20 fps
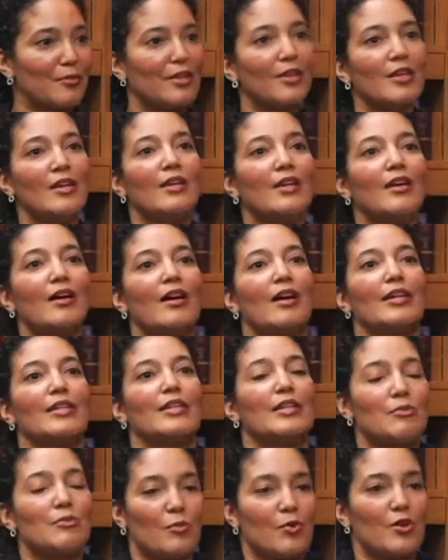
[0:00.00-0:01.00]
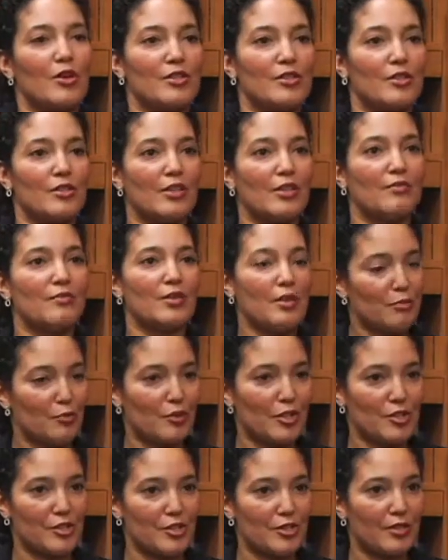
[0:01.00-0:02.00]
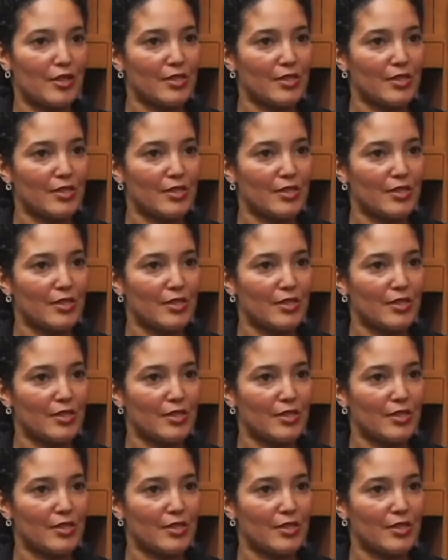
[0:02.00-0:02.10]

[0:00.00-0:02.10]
And I didn't want to give the impression